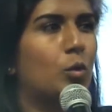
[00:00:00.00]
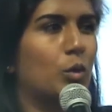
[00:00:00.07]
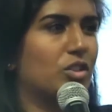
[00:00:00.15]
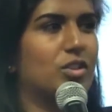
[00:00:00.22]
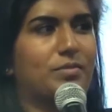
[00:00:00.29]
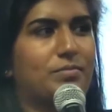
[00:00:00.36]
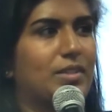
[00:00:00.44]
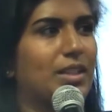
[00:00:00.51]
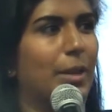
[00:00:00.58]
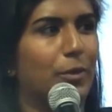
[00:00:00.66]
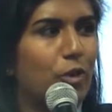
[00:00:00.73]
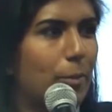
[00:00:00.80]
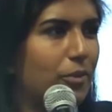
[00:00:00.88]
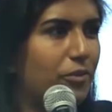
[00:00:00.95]
just let me
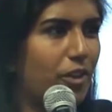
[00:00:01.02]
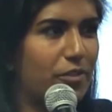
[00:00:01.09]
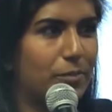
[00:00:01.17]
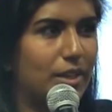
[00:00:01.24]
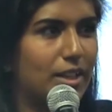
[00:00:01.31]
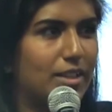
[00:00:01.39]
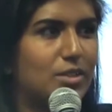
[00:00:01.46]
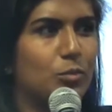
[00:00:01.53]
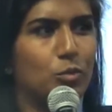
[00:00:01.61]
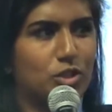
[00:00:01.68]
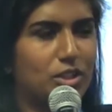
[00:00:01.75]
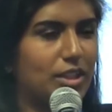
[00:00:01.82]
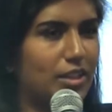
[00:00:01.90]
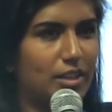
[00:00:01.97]
grab you 5 minutes, what
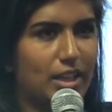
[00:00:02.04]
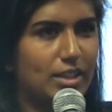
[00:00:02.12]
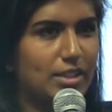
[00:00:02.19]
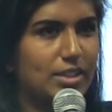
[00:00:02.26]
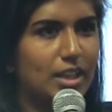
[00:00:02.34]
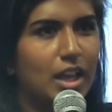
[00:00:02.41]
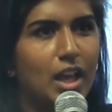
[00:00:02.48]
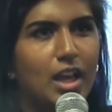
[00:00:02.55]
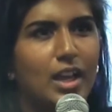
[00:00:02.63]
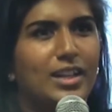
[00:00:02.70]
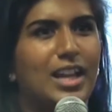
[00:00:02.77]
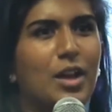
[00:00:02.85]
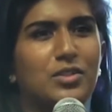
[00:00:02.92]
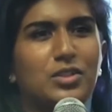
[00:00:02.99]
do you think of this?
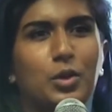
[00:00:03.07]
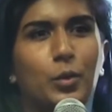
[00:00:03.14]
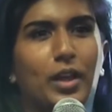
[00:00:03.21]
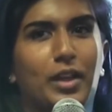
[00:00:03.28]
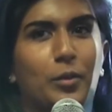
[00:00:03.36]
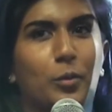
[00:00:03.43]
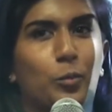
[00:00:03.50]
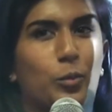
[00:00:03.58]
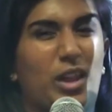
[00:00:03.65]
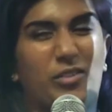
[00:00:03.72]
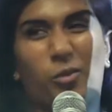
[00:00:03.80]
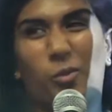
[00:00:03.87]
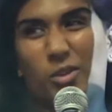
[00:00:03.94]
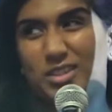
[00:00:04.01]
Now it's we
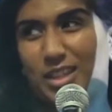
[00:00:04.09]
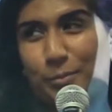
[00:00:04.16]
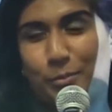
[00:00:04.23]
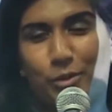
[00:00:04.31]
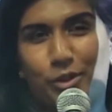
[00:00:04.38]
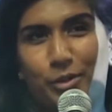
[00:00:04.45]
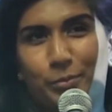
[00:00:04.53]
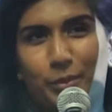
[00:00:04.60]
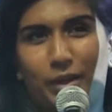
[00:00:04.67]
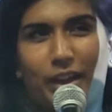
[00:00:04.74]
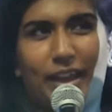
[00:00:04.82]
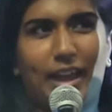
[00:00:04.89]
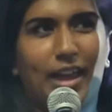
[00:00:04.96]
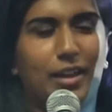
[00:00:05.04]
have a WhatsApp group,
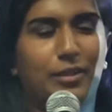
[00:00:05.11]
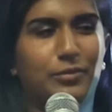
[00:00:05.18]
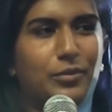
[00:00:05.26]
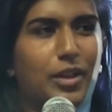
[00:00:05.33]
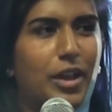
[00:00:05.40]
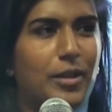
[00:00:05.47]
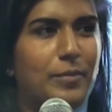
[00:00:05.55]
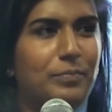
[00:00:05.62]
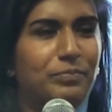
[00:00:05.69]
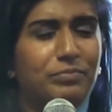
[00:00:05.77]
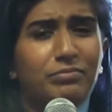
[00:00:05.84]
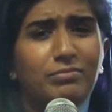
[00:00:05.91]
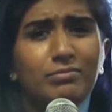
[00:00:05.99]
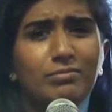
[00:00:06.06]

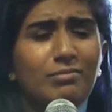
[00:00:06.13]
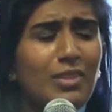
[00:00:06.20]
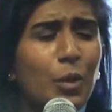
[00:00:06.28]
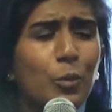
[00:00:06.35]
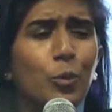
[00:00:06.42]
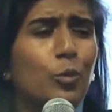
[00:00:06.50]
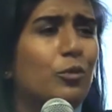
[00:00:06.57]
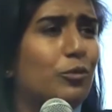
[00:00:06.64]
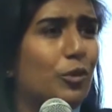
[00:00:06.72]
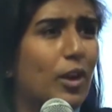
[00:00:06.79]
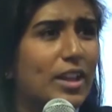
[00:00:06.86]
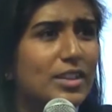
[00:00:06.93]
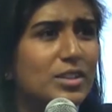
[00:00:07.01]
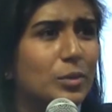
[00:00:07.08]
we're all
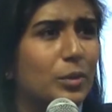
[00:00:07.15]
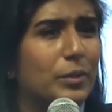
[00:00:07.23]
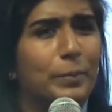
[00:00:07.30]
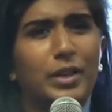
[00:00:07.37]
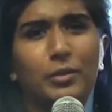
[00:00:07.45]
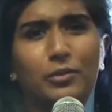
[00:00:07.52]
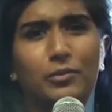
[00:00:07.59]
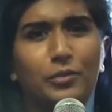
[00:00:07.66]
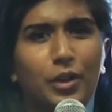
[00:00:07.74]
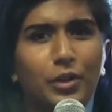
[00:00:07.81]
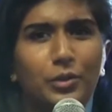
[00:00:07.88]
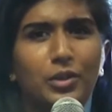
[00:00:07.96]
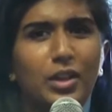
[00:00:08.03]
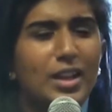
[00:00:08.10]
friends, so we can pick up the
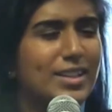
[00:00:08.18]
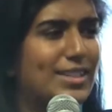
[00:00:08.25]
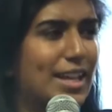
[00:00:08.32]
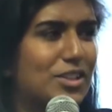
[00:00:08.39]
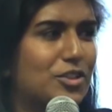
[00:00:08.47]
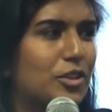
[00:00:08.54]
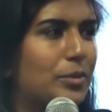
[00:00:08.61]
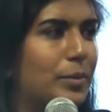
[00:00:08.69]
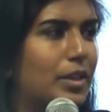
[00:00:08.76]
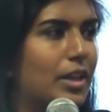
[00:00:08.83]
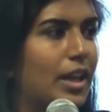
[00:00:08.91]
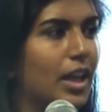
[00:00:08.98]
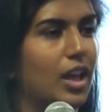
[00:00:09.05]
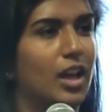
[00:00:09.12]
phone, text each other, being
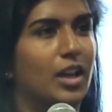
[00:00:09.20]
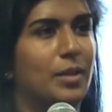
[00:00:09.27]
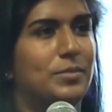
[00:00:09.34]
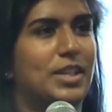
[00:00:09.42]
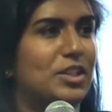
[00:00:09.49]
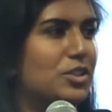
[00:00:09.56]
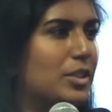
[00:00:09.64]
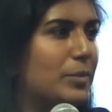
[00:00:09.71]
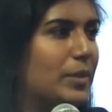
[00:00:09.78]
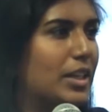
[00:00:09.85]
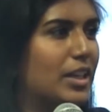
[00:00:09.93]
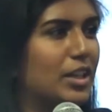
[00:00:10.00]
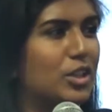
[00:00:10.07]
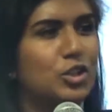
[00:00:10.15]
like, send you something
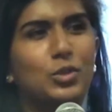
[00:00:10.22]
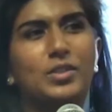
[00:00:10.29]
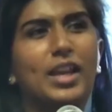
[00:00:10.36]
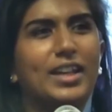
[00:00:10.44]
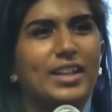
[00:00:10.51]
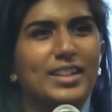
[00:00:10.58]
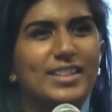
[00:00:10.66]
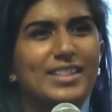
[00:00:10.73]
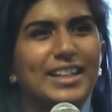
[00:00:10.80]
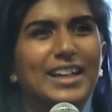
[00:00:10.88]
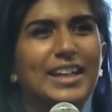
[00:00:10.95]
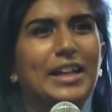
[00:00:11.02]
in 2 seconds,